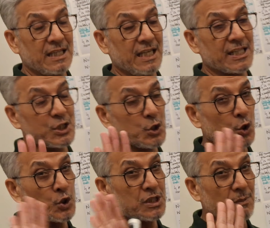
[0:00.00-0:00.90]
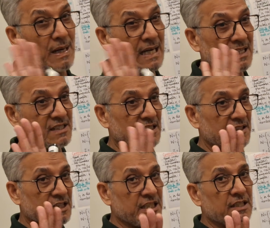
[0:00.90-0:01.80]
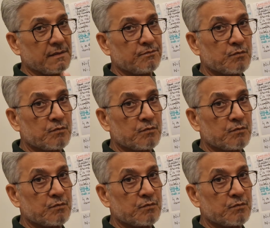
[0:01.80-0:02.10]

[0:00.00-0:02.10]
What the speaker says: There is no smallest integer.